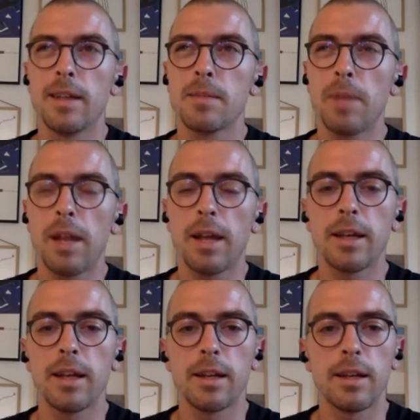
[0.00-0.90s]
it's a bit
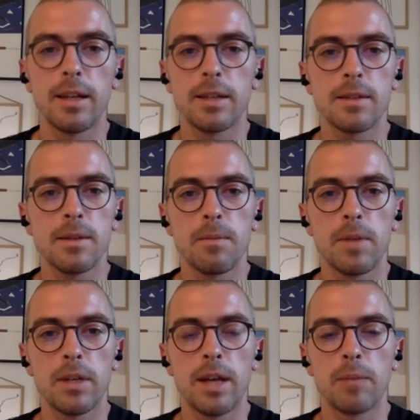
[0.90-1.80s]
like getting kids or
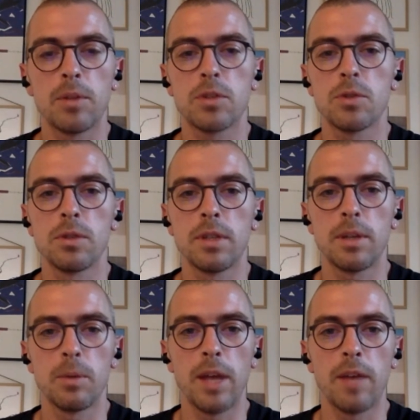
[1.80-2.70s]
something. I'm not sure that
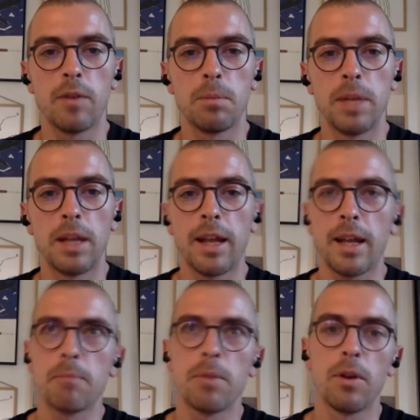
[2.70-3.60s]
there will ever be
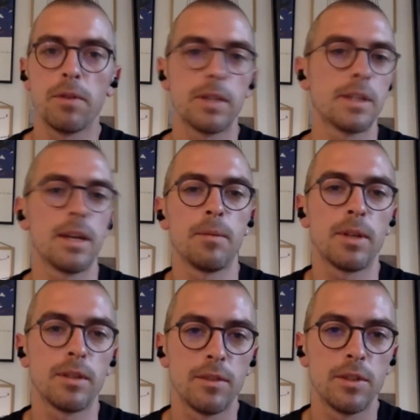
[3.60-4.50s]
like a perfect
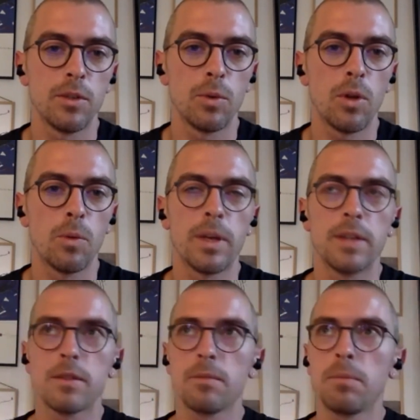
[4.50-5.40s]
time. You will
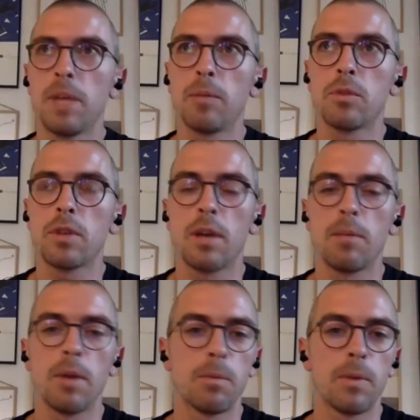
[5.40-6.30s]
always be able to
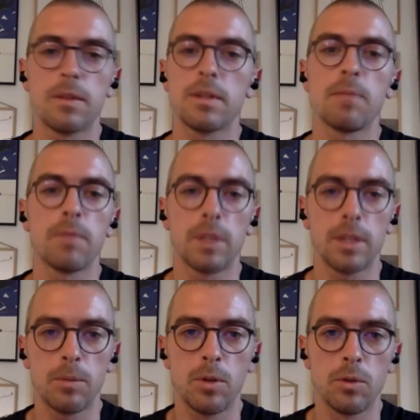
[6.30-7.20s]
come up with something
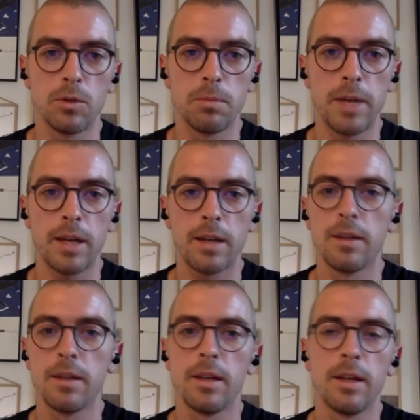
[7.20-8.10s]
that will hold you back.
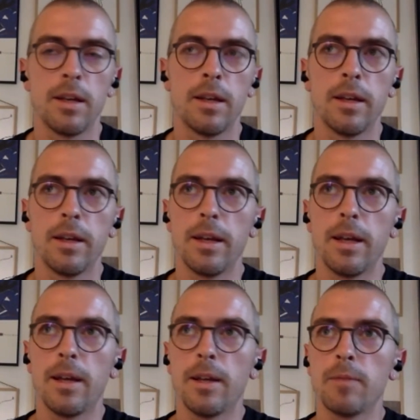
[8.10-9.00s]

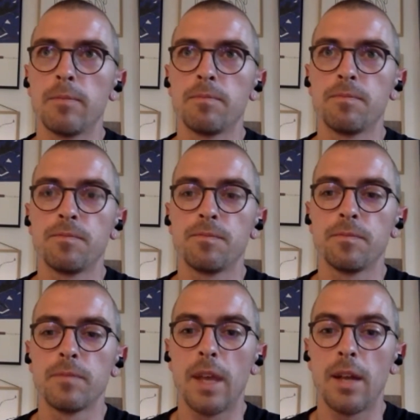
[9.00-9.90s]
And
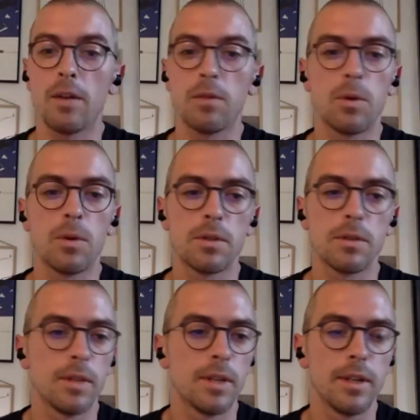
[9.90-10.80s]
of
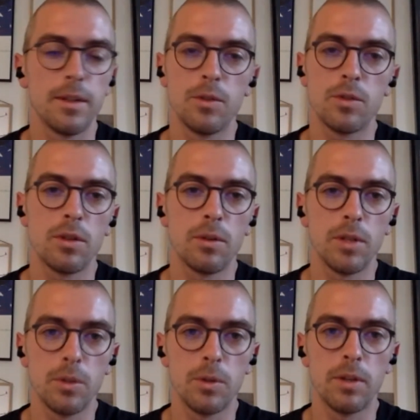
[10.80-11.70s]
course, you should
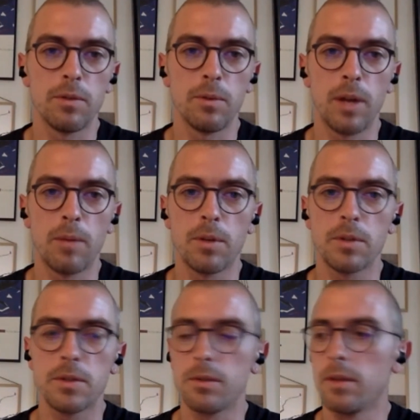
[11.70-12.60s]
only do it if you really
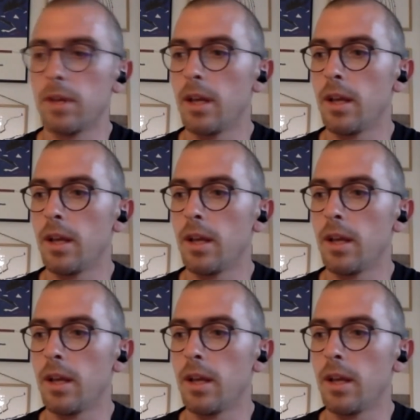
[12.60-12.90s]
want to.